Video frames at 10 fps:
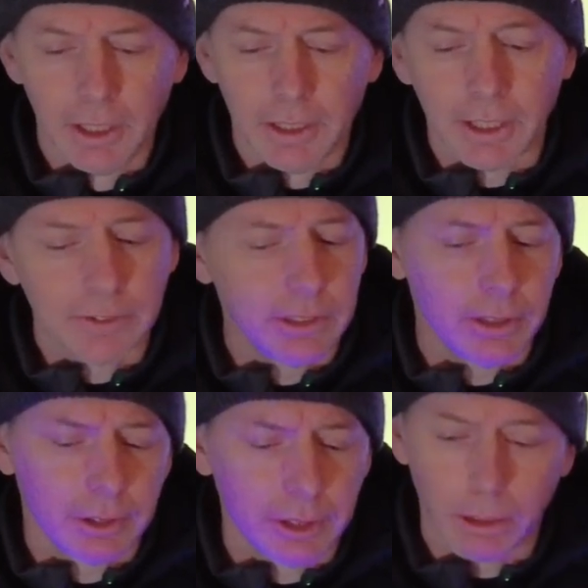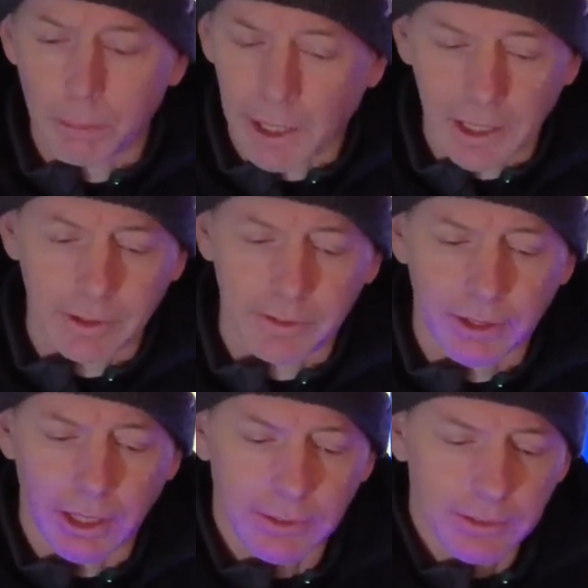And that's the other thing, battery
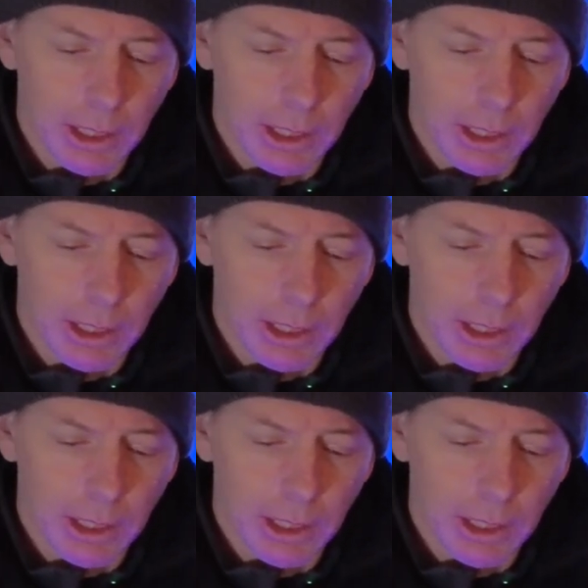size.